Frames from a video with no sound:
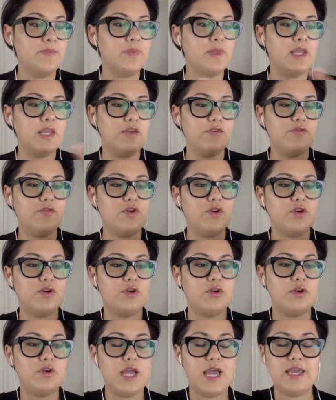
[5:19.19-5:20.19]
if
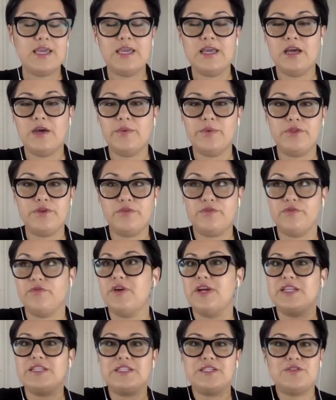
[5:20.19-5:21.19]
you're hanging out with your
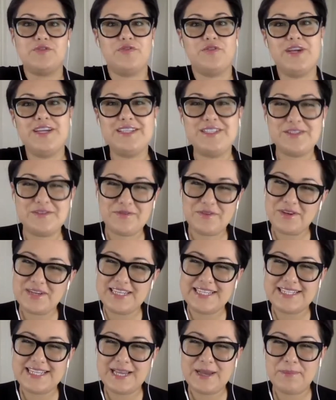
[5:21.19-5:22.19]
friends, for
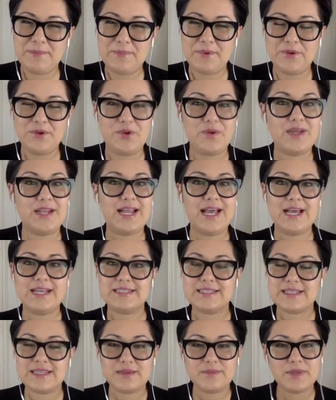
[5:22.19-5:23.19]
example, you can
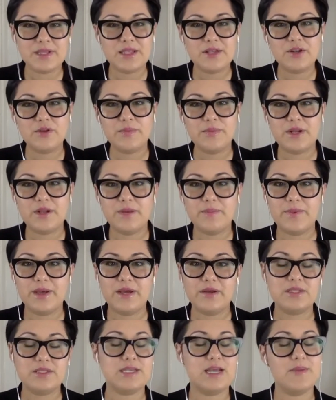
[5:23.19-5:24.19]
ask them a little bit
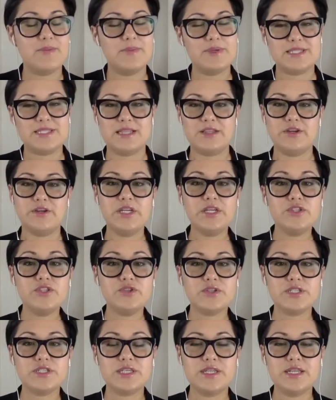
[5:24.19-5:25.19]
about topics that they're
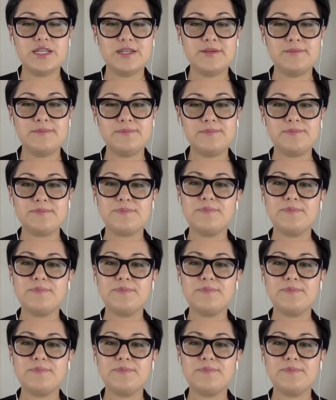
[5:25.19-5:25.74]
interested in.